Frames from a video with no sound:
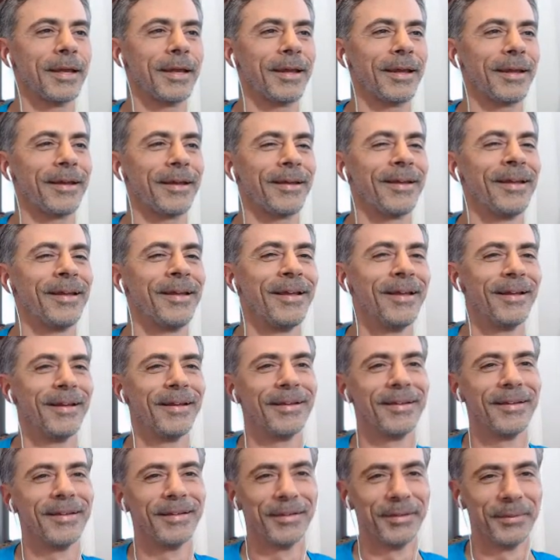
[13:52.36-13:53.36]

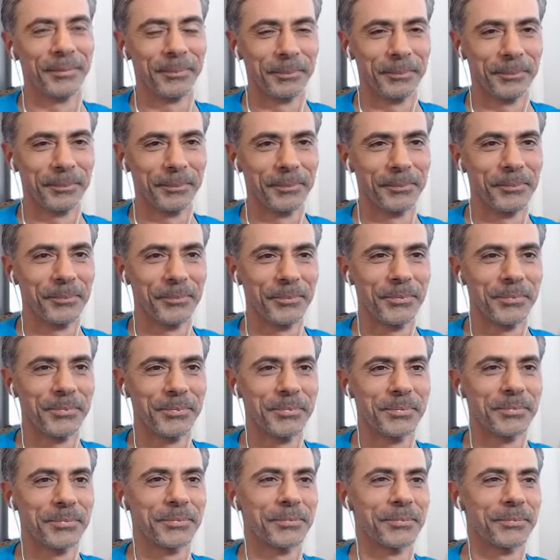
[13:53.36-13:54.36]

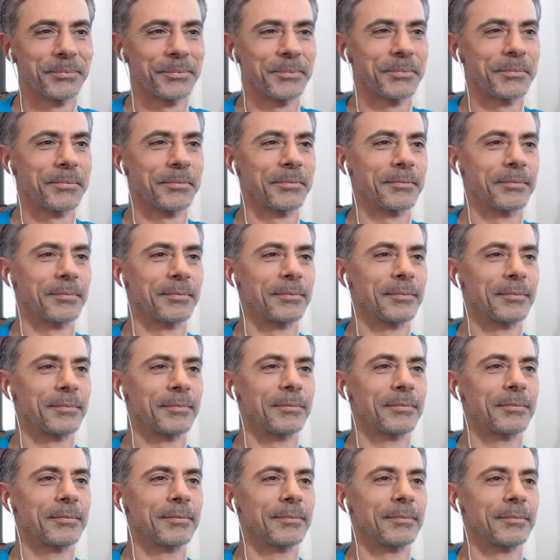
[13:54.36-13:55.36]

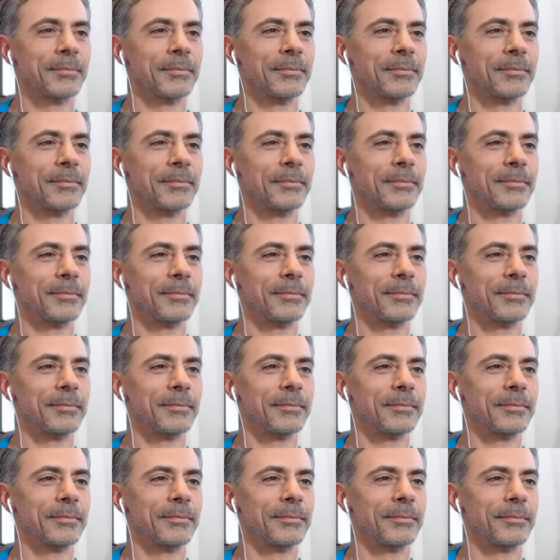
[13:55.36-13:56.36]

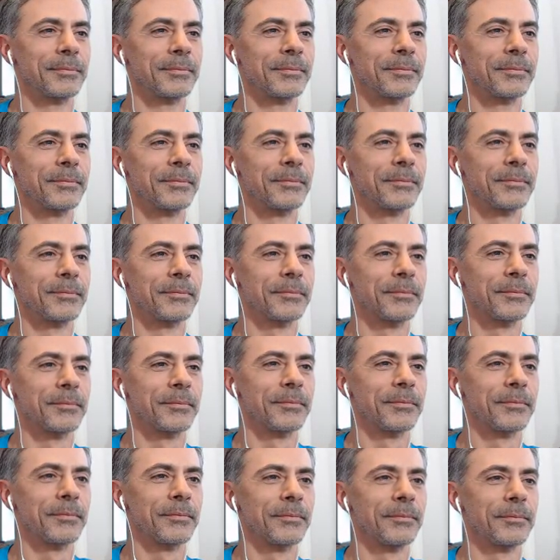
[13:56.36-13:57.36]

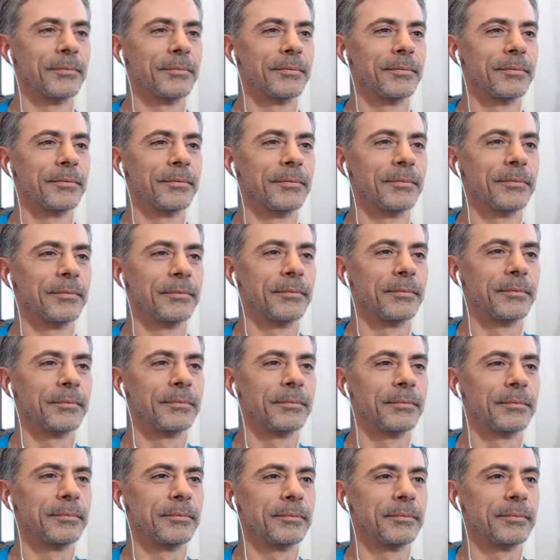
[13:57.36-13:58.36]

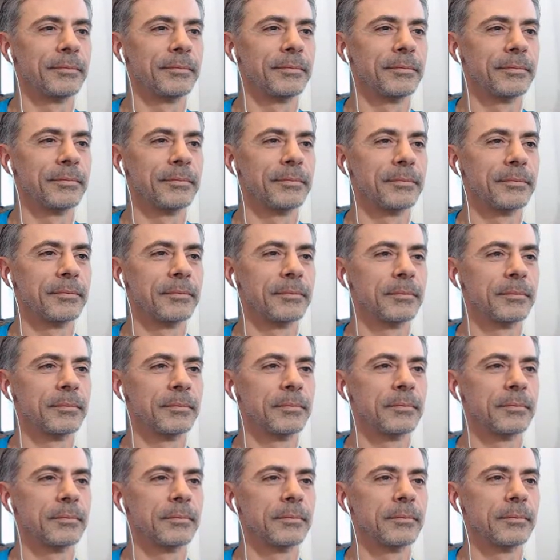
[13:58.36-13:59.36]

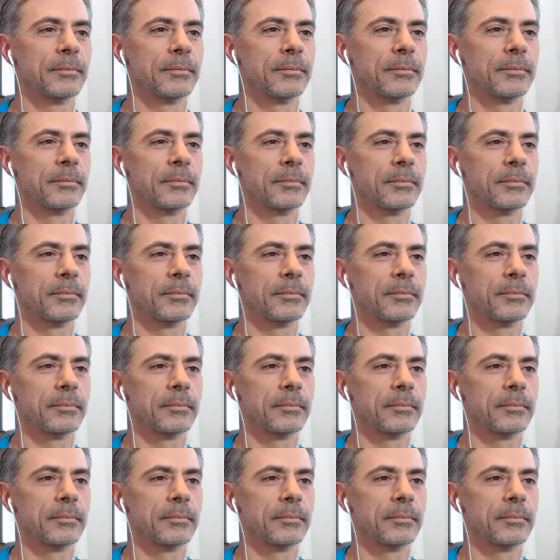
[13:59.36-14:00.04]
(not speaking)